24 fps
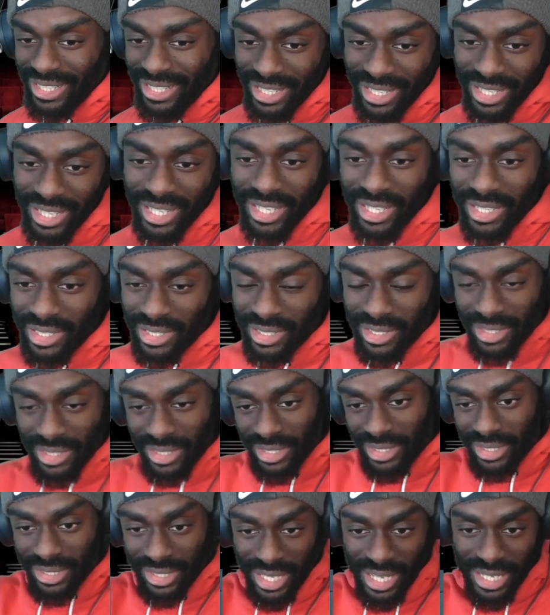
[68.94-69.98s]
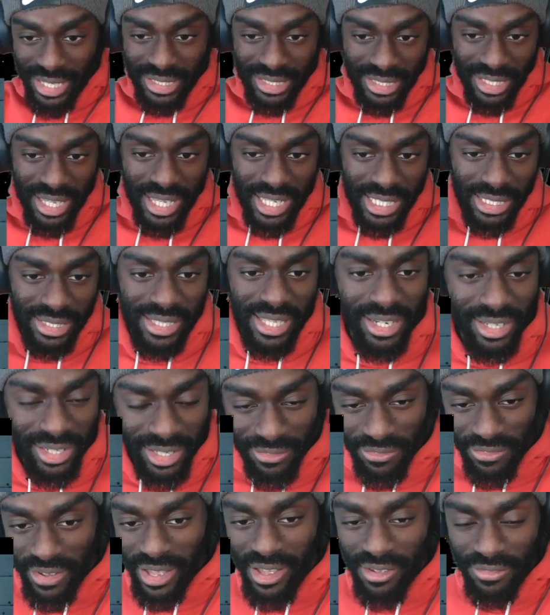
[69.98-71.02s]
Lee. Yes, Stan Lee
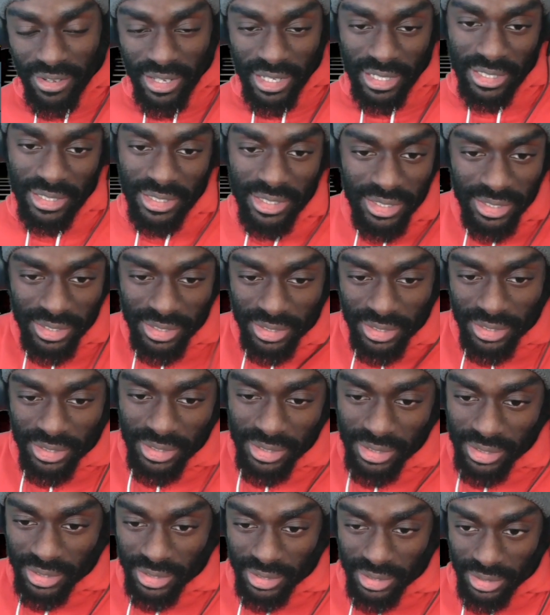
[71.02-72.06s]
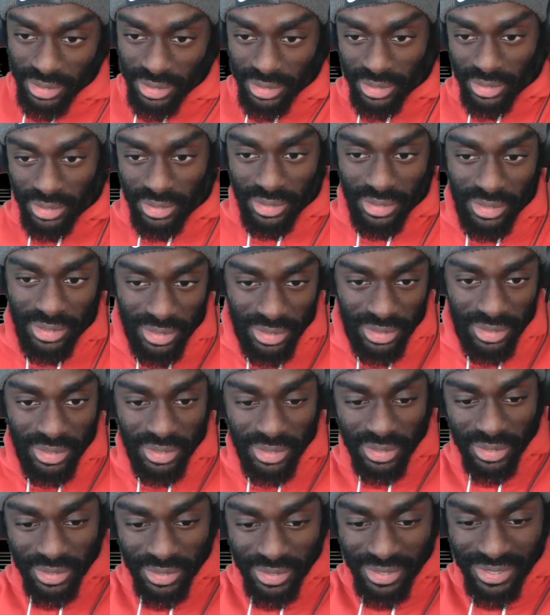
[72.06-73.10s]
forever. Making sure he's
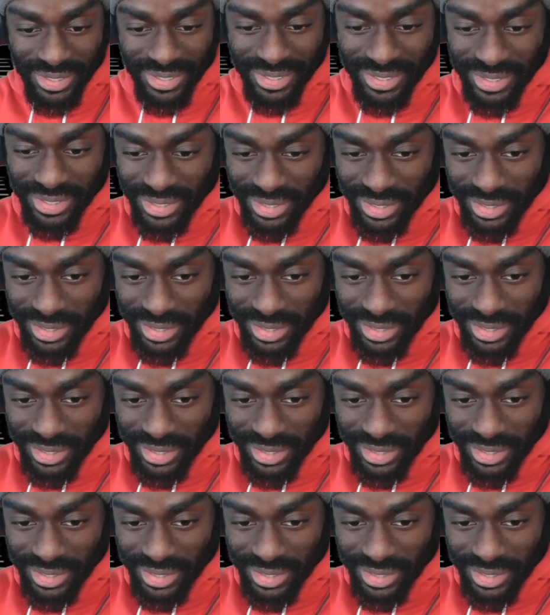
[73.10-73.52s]
loved.